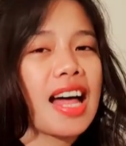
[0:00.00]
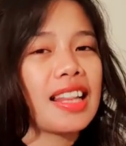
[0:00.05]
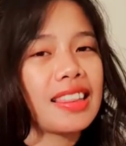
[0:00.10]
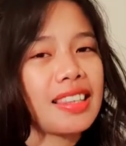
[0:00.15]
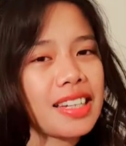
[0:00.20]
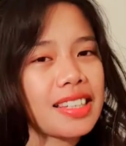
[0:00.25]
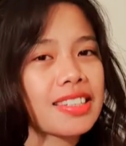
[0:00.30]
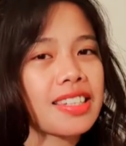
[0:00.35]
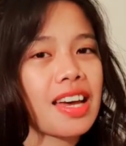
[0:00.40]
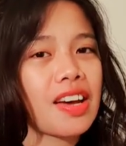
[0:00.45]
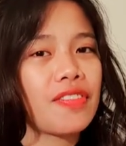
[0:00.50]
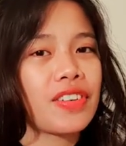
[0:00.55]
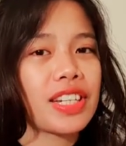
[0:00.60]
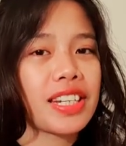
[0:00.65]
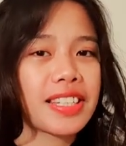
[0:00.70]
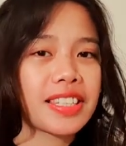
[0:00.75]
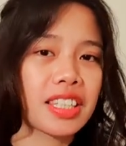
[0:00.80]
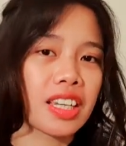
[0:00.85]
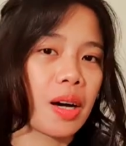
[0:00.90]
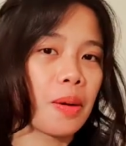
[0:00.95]
Let's have an
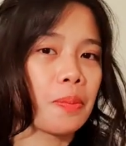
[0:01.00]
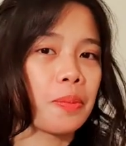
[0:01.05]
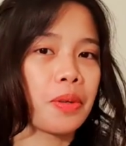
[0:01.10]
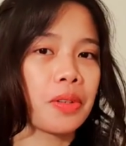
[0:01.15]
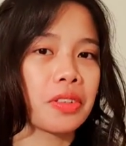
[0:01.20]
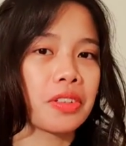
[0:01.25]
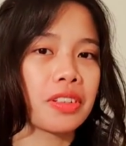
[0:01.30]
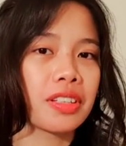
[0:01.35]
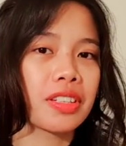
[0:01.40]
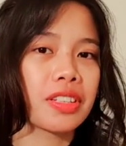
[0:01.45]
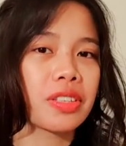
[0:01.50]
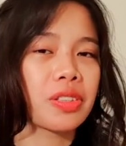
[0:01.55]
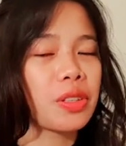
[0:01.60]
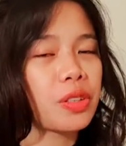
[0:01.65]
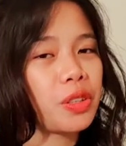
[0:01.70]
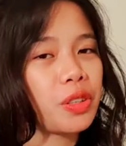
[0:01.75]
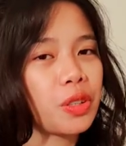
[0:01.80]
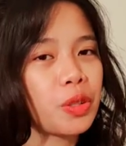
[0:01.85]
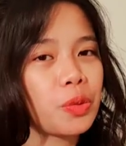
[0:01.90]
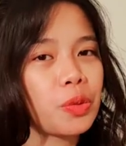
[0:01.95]
example so
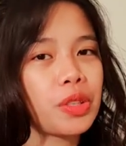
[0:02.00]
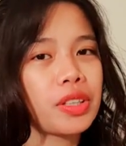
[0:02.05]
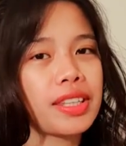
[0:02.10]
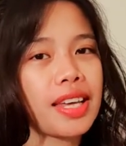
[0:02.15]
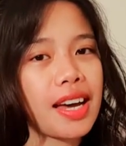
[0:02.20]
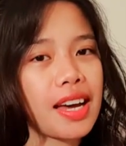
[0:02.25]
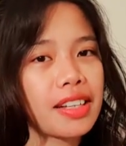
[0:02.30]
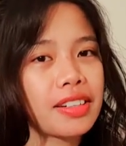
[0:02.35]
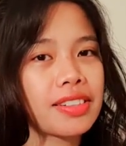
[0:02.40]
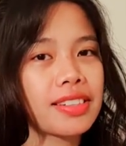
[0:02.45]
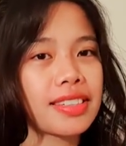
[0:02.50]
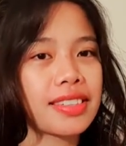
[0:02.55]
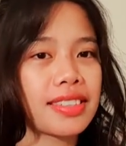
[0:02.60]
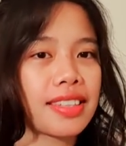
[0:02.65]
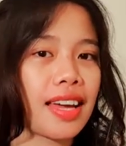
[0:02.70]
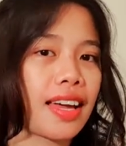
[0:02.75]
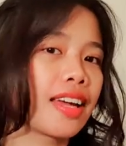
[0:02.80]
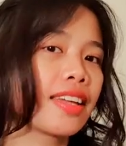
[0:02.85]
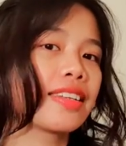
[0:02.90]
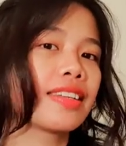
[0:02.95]
you would
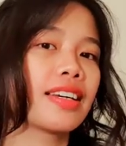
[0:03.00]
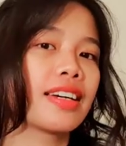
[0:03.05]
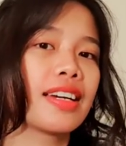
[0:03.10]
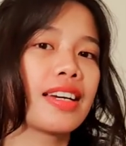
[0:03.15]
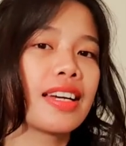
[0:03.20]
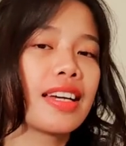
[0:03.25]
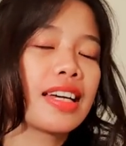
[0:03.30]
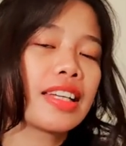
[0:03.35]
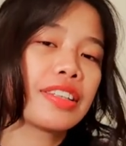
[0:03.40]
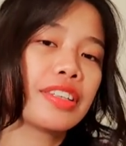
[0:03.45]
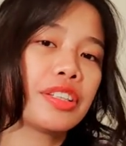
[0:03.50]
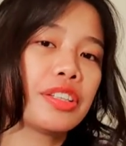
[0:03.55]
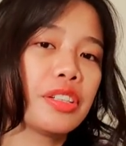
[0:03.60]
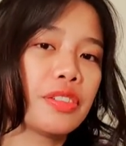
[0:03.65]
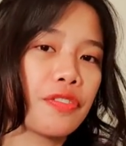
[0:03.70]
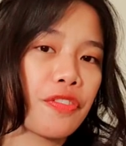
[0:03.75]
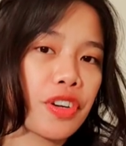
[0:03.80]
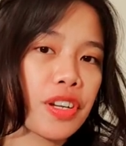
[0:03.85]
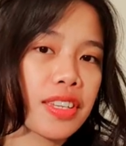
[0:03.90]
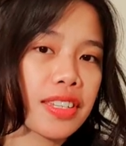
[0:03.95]
understand the
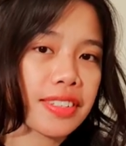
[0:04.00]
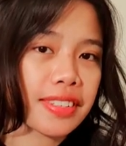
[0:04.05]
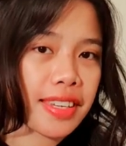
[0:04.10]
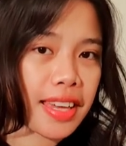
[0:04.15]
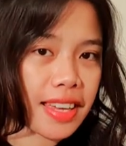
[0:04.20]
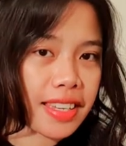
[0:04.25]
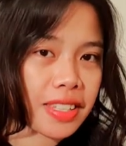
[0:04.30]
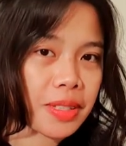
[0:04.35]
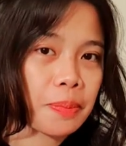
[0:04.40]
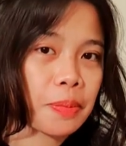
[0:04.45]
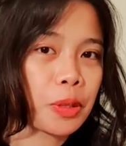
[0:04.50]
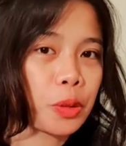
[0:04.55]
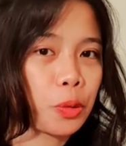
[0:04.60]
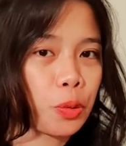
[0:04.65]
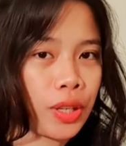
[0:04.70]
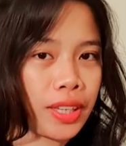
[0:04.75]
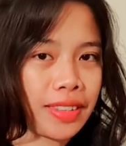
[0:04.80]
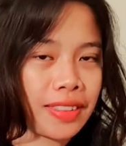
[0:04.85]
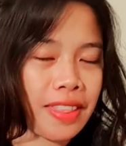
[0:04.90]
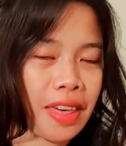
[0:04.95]
differences
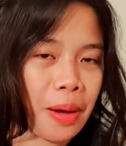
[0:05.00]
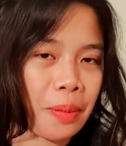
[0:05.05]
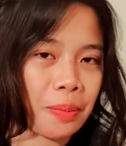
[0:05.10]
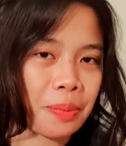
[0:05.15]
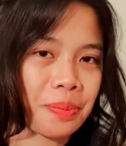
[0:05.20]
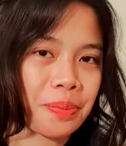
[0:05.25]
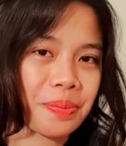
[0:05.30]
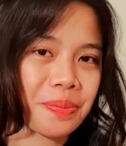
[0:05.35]
between them.